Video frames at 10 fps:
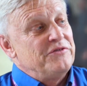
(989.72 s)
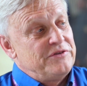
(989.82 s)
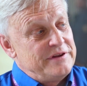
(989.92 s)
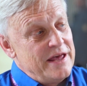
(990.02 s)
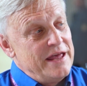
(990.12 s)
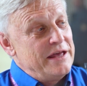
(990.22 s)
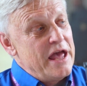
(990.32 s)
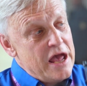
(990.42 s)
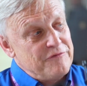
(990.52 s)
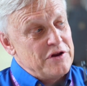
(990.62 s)
take
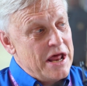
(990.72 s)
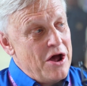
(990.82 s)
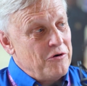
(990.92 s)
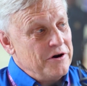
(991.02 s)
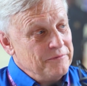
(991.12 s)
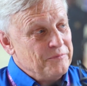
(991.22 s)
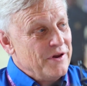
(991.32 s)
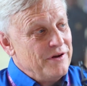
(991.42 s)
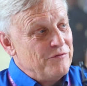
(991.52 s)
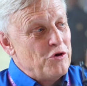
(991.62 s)
half an hour
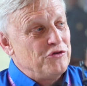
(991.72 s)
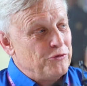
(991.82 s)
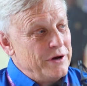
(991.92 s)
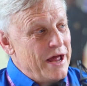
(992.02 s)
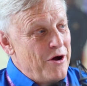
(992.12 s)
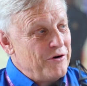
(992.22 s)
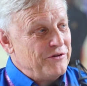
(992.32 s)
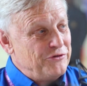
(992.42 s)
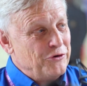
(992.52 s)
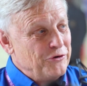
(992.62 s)
of those 3
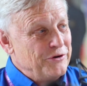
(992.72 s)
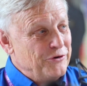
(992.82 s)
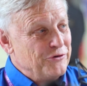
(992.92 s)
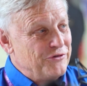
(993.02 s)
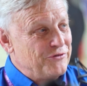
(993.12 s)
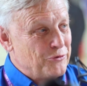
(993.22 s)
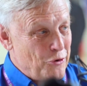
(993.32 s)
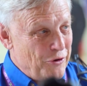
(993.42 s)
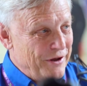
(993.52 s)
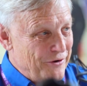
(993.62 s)
hours you're
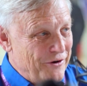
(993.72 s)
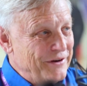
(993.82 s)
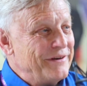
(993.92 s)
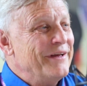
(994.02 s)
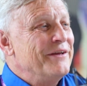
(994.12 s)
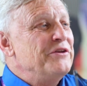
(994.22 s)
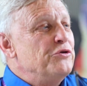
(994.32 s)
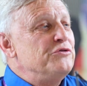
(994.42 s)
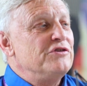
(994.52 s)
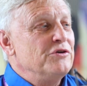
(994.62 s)
scrolling on
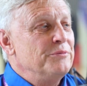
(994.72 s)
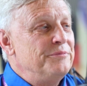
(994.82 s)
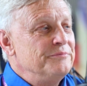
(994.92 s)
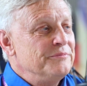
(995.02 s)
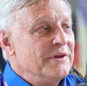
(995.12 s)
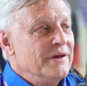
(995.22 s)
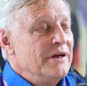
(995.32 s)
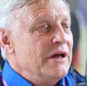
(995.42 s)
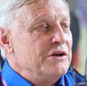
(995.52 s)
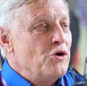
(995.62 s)
YouTube,
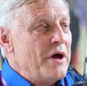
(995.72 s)
and go